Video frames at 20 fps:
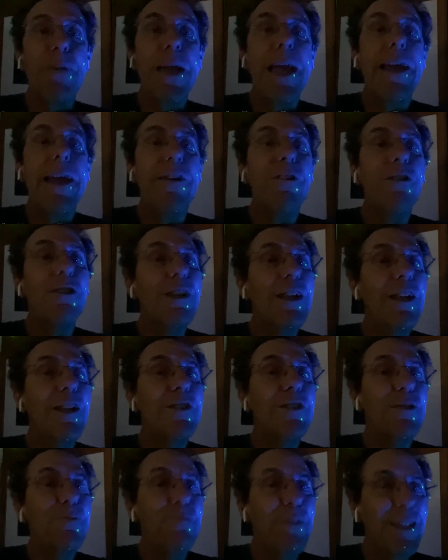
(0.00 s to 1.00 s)
parallel
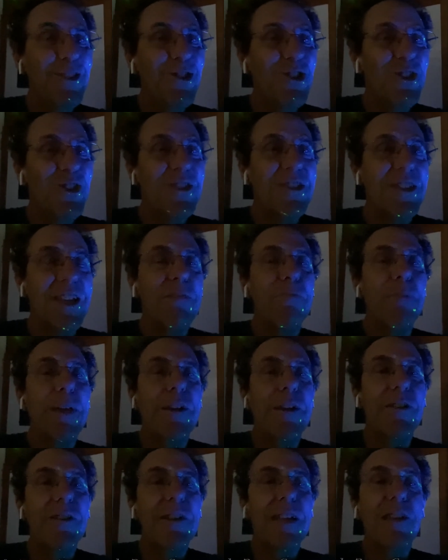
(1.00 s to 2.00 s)
dimensions and
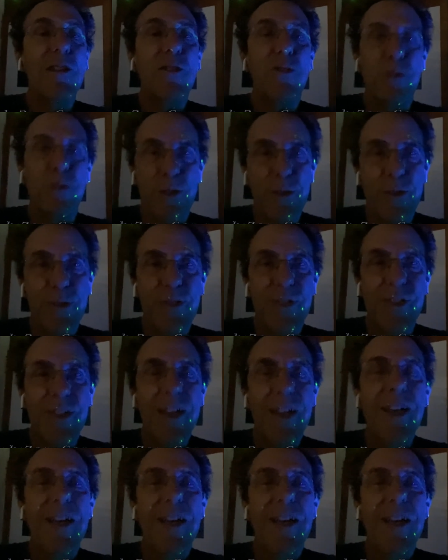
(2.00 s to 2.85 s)
parallel Earths.